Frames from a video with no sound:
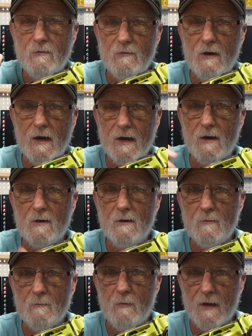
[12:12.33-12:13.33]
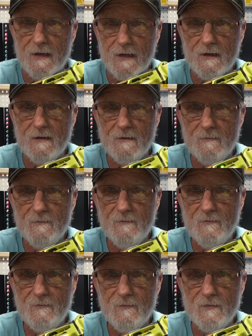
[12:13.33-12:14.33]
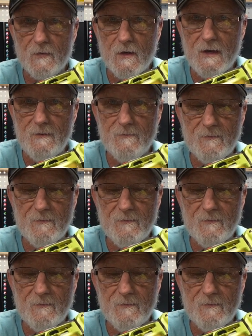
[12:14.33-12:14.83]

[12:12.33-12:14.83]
regular blink. Okay?